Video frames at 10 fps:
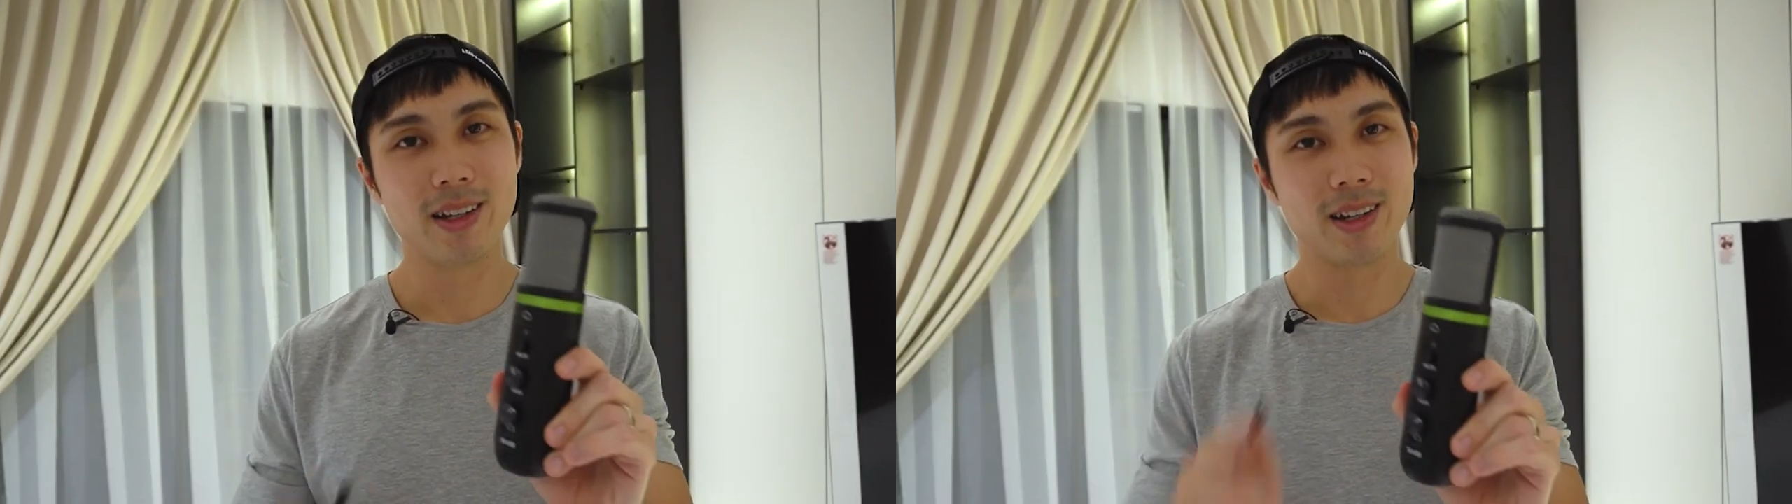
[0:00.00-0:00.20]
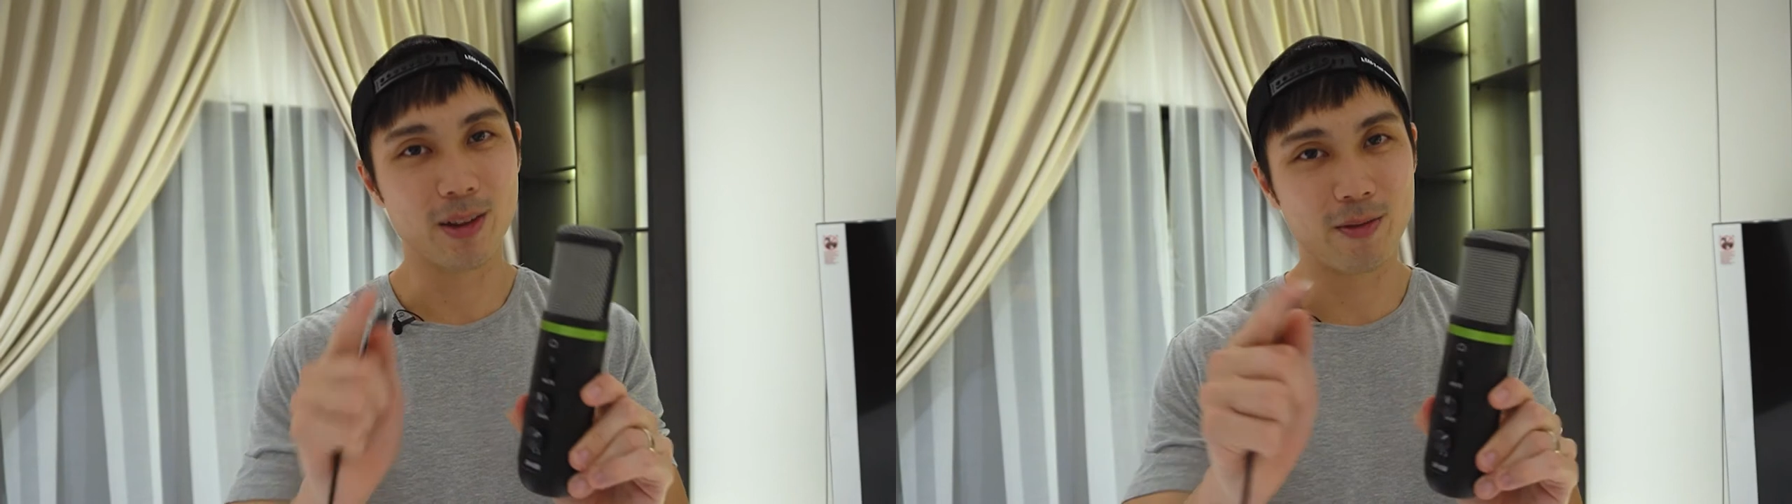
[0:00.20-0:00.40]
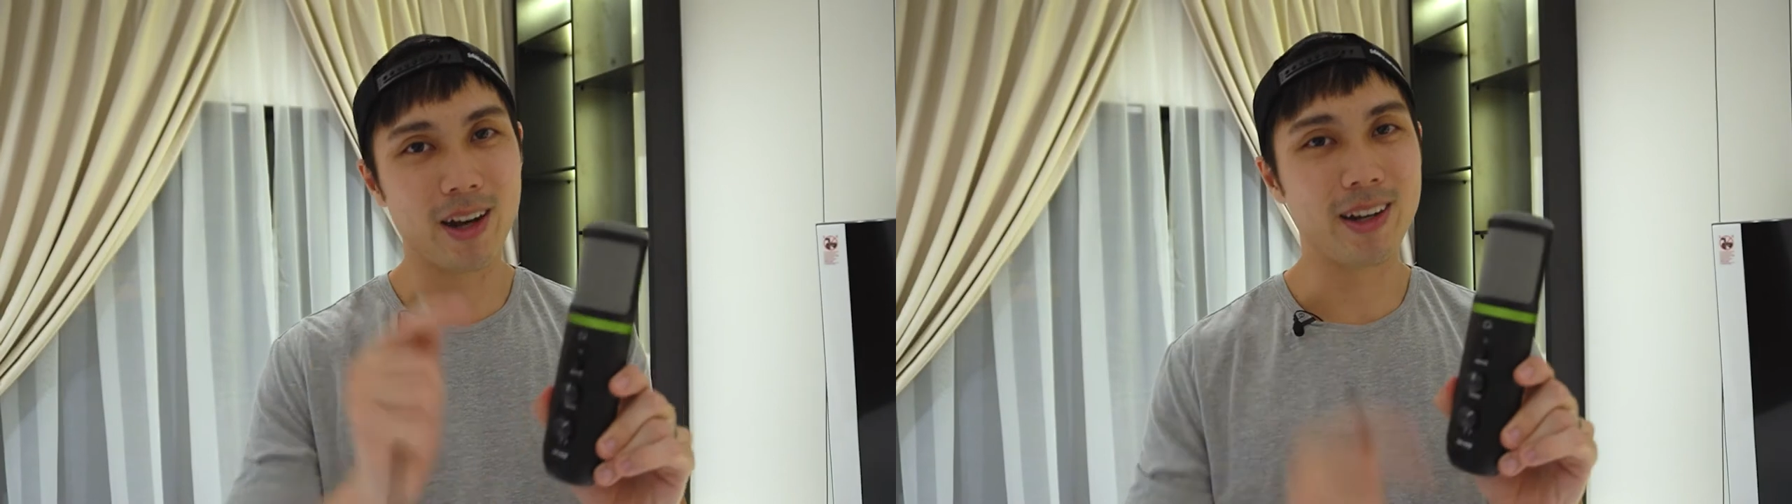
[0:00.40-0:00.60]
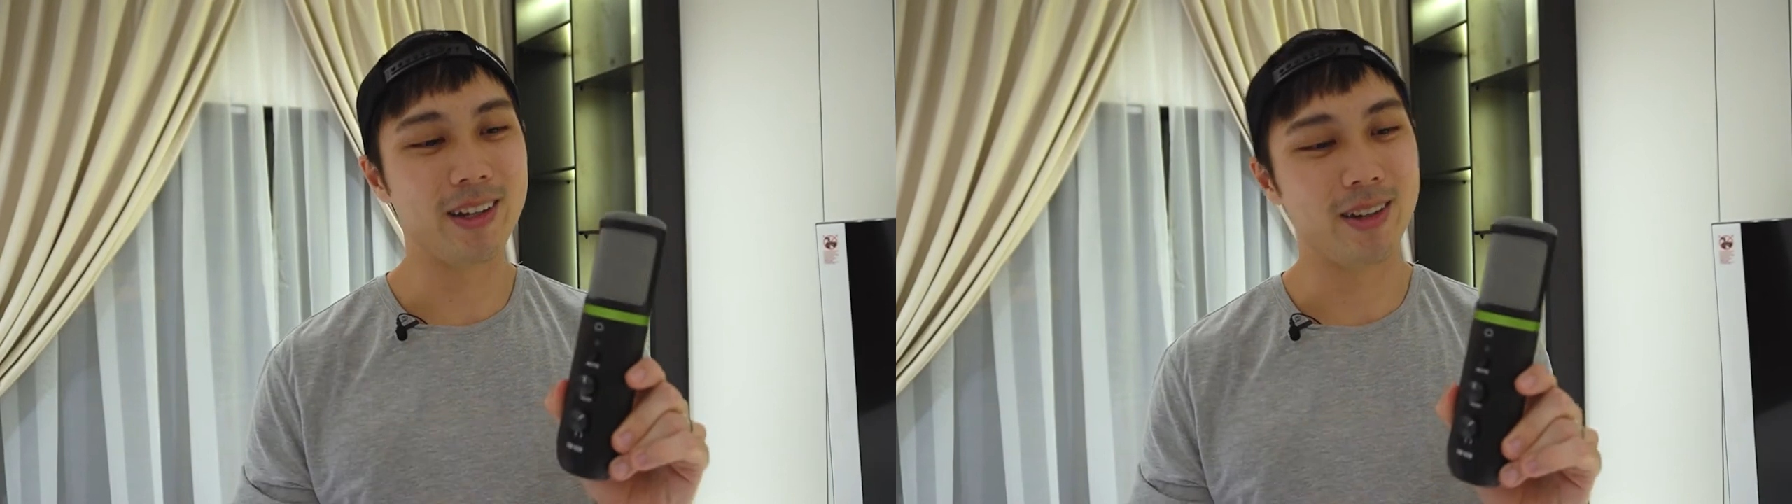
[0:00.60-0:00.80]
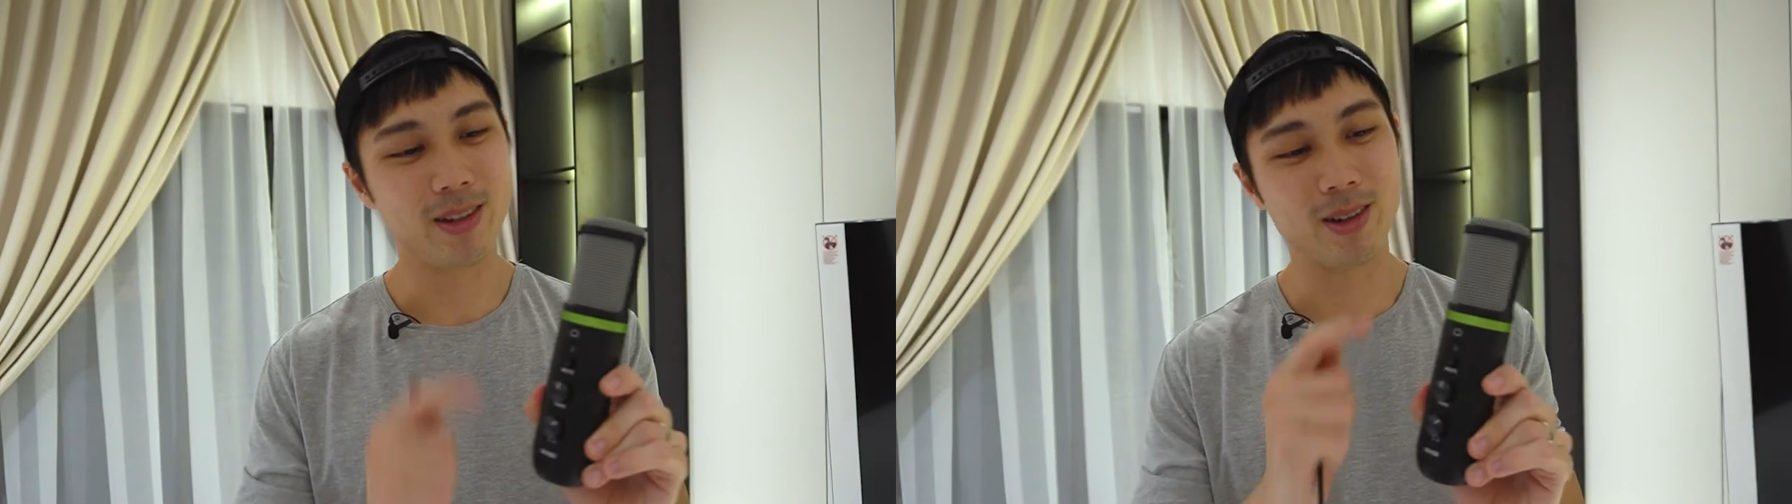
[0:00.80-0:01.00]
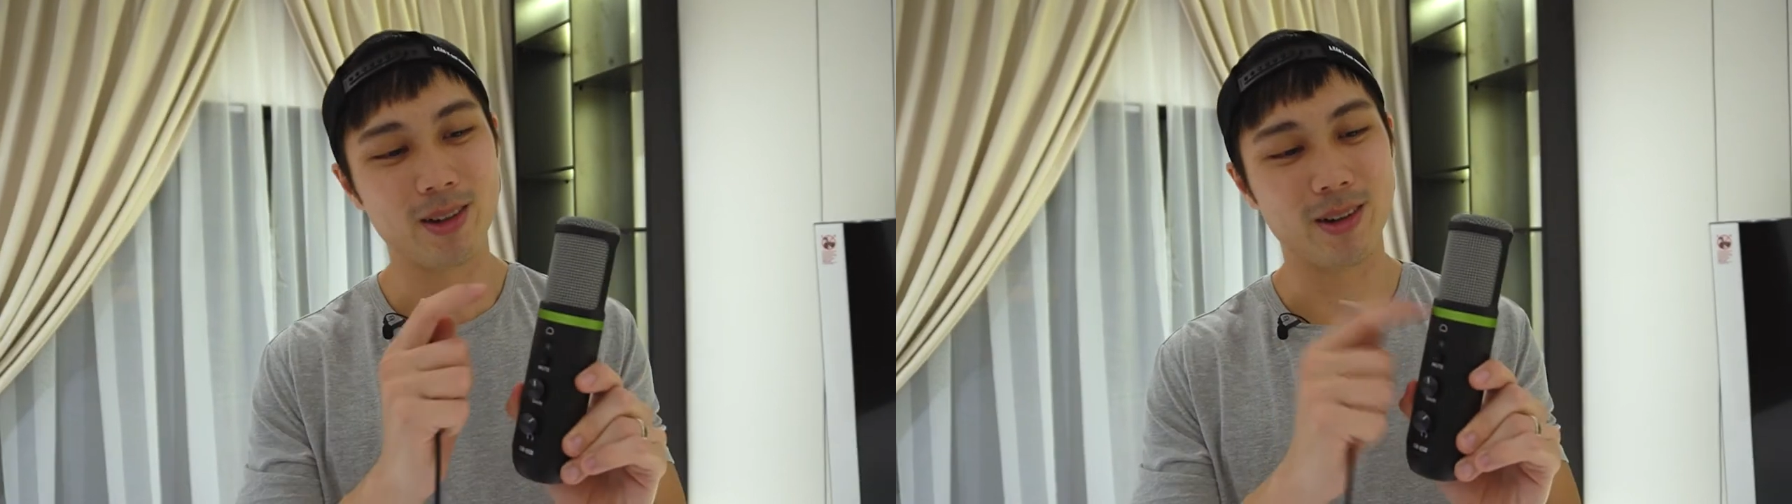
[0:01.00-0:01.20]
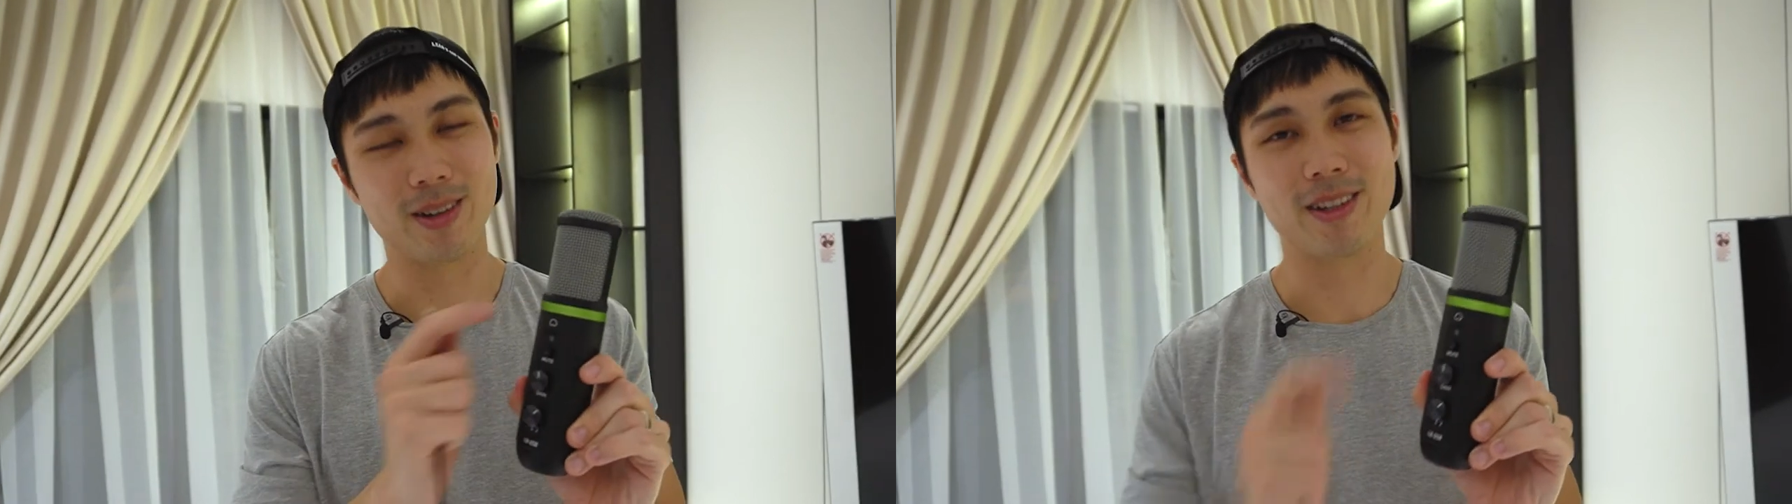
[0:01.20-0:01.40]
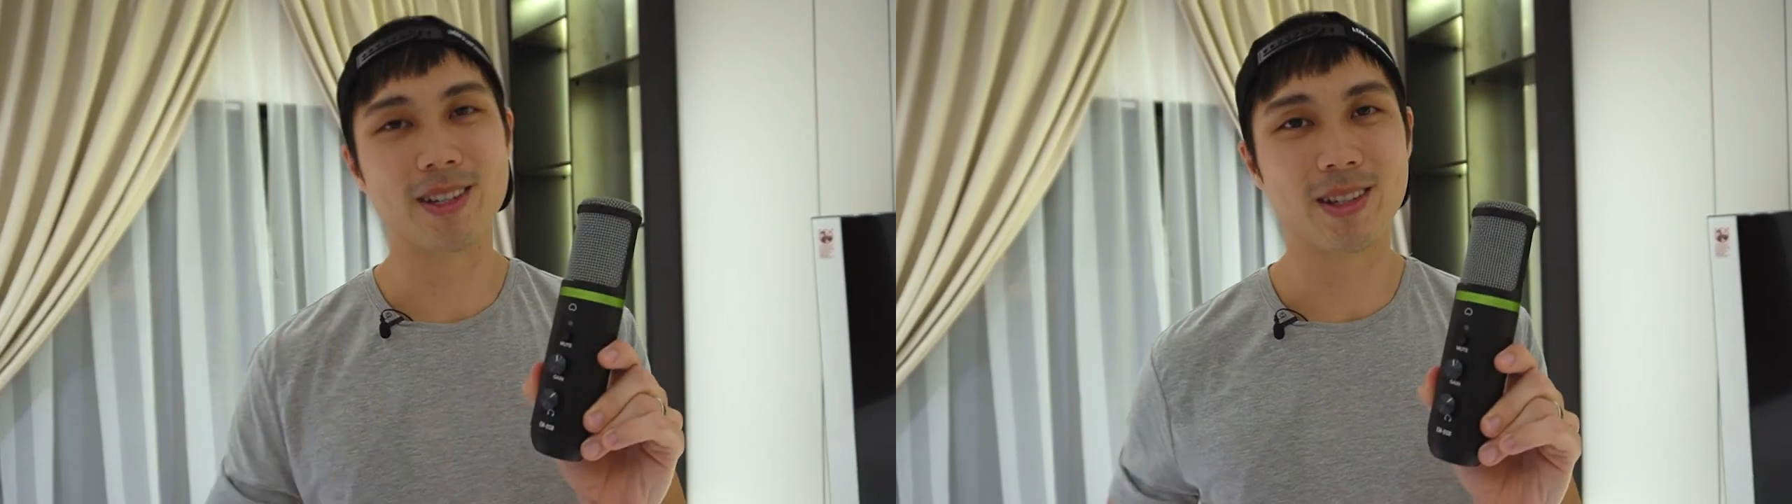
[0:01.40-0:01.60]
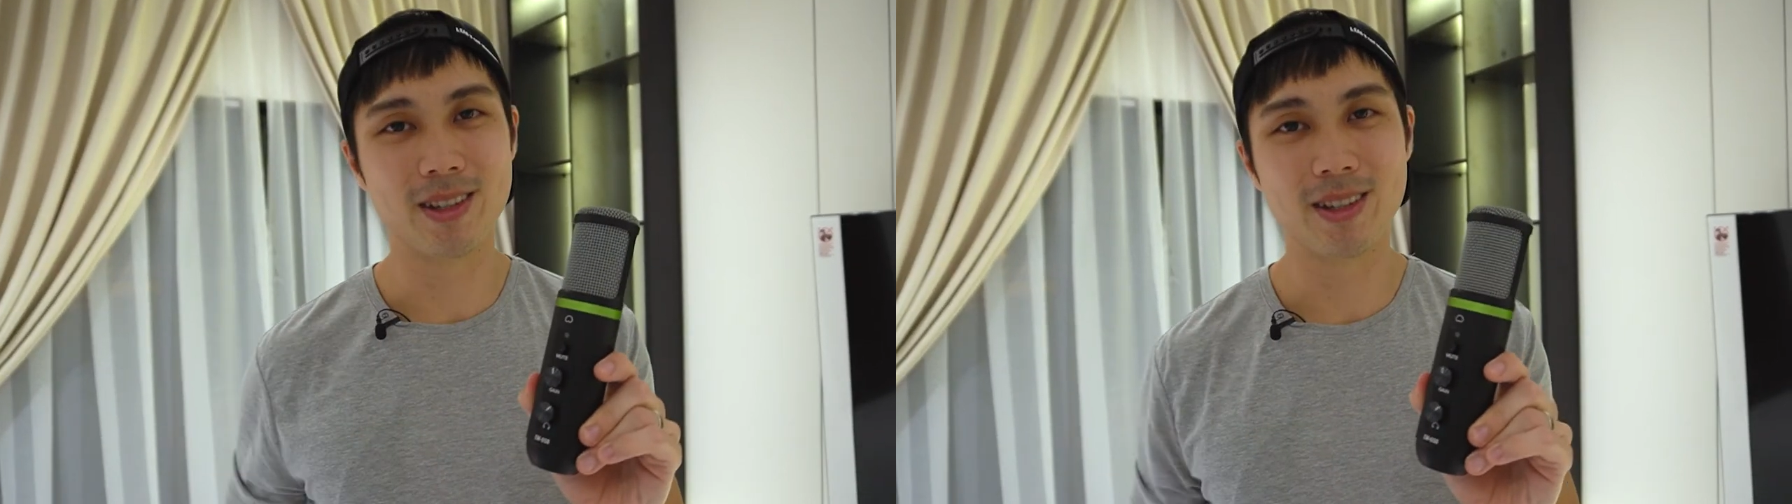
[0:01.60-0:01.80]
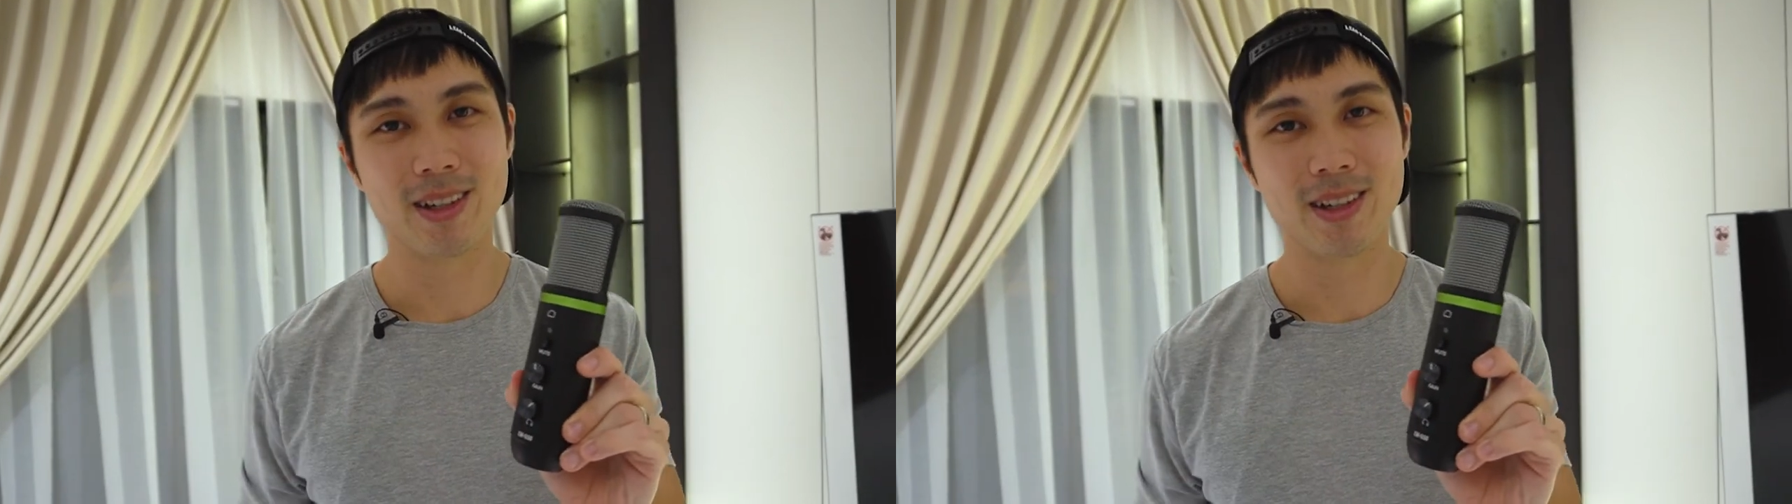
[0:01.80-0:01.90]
the violin on this